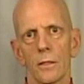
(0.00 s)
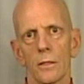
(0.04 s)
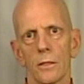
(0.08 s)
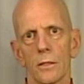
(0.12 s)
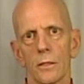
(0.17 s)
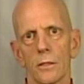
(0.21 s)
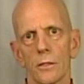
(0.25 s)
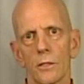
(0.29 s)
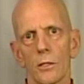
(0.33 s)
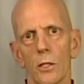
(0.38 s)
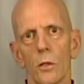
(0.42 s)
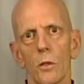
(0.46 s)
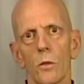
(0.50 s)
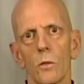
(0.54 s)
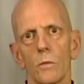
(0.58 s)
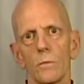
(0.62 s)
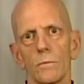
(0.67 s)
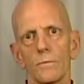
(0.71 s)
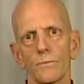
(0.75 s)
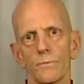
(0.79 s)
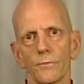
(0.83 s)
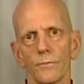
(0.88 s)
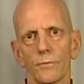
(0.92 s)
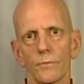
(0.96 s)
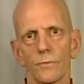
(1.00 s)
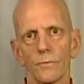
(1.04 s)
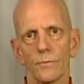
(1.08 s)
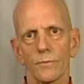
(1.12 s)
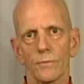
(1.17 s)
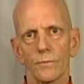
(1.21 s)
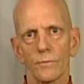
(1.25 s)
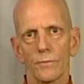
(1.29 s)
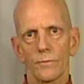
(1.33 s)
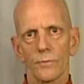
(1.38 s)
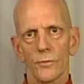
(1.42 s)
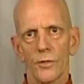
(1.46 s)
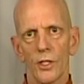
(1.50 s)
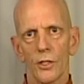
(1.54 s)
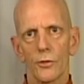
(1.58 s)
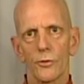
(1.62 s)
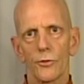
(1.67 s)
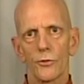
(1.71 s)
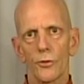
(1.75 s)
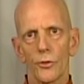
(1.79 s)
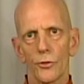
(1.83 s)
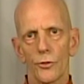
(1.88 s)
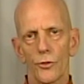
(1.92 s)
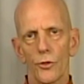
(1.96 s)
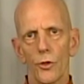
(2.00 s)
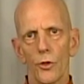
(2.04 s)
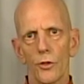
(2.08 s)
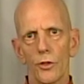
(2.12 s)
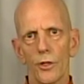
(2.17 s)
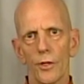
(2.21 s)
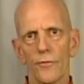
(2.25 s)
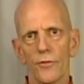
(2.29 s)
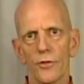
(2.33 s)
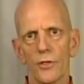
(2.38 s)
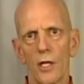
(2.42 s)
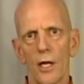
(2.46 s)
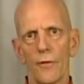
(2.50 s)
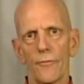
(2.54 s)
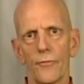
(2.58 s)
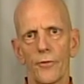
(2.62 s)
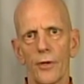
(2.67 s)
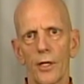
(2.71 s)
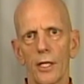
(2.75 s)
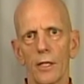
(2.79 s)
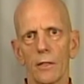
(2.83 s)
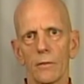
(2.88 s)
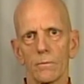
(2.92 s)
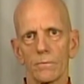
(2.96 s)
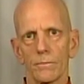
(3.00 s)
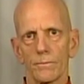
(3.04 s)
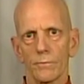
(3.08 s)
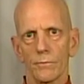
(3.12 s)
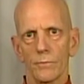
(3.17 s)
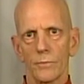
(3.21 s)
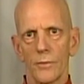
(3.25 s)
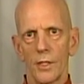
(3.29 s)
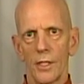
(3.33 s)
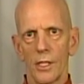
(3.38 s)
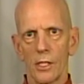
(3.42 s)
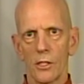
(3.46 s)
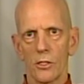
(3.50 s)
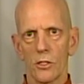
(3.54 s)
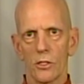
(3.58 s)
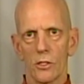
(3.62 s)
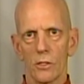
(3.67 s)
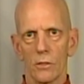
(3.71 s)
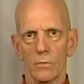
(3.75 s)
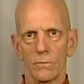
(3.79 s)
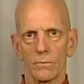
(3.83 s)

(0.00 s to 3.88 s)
So the truth of suffering is